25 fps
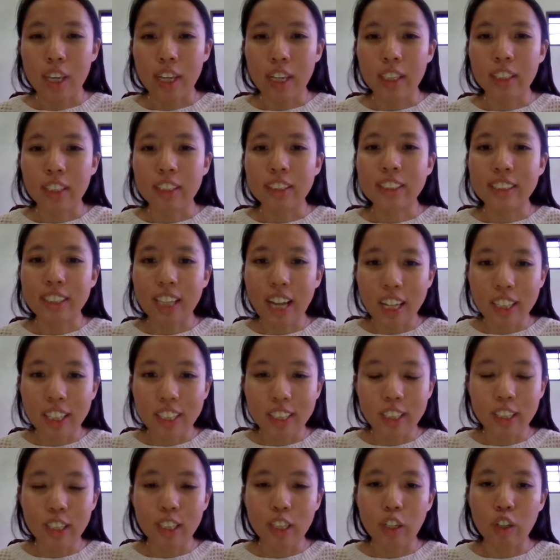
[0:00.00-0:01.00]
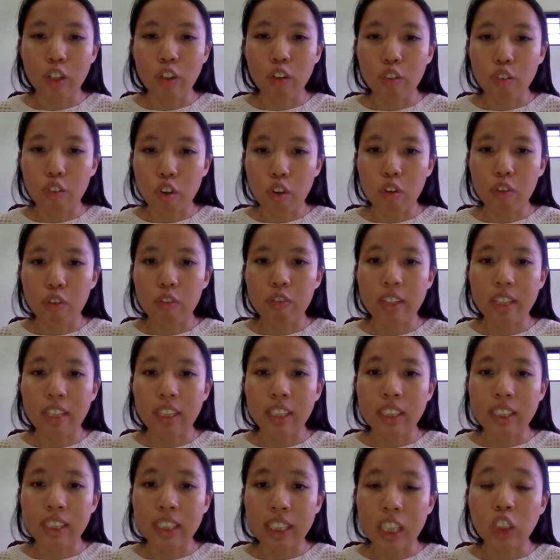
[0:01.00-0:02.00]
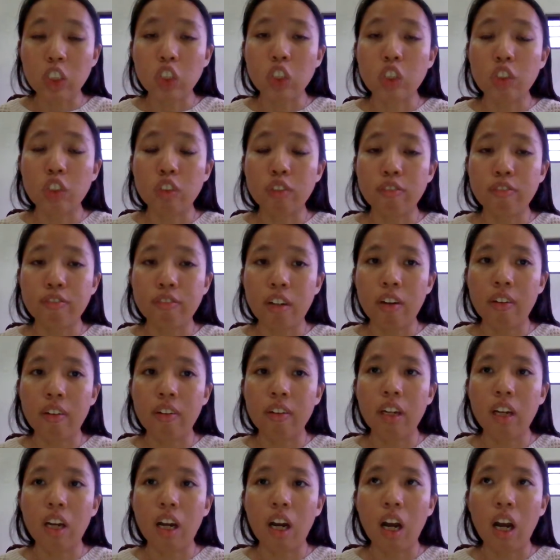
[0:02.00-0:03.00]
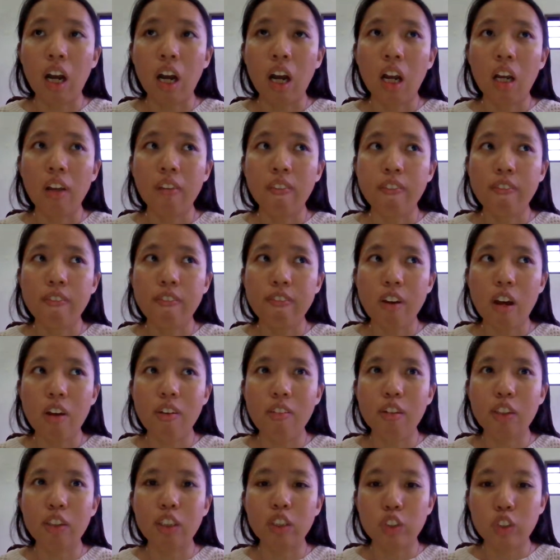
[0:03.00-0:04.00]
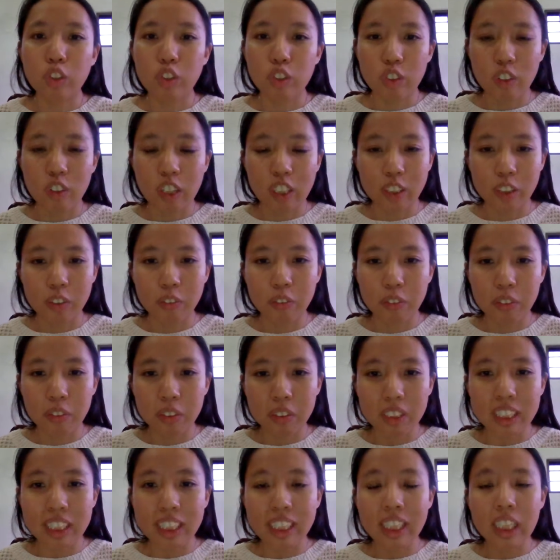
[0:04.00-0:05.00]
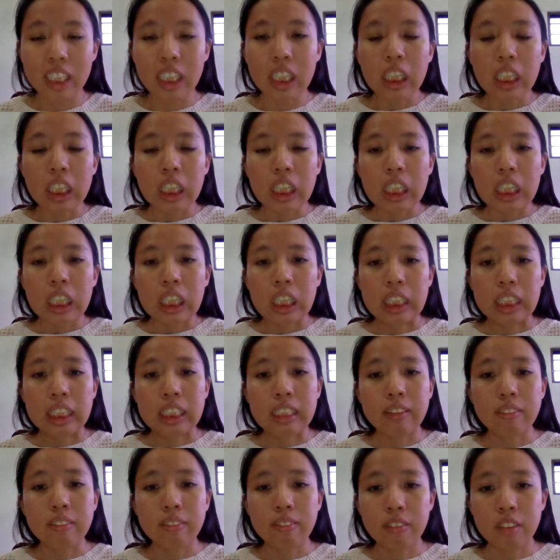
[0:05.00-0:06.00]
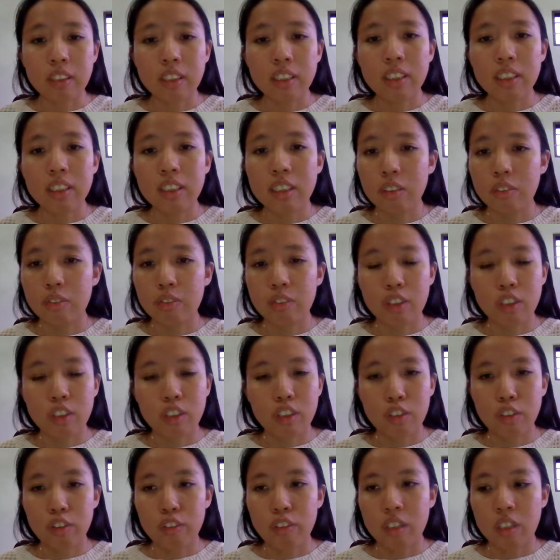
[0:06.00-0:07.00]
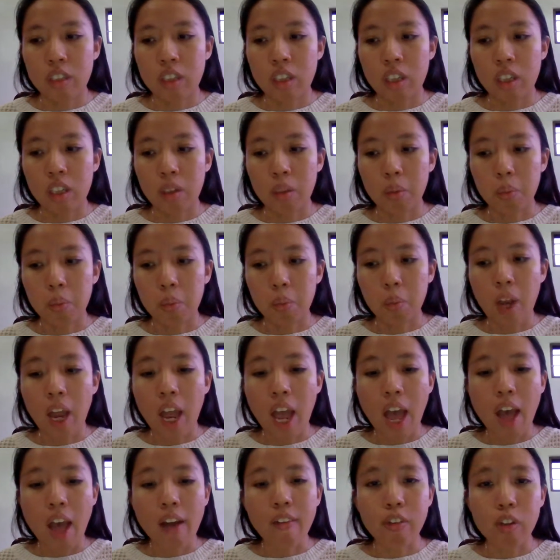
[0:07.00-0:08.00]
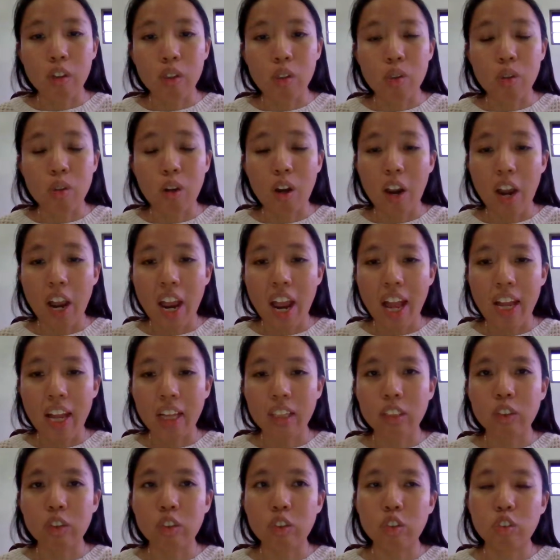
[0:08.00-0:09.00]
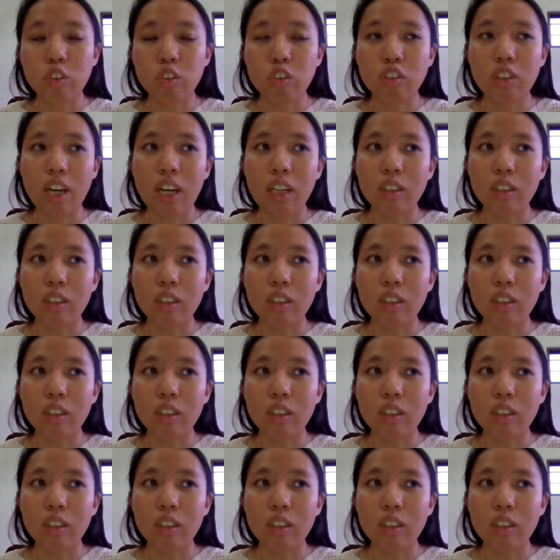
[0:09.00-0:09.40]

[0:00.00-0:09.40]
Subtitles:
studying and growth and ascension very, very stressfully, it is really difficult wherever you are at to get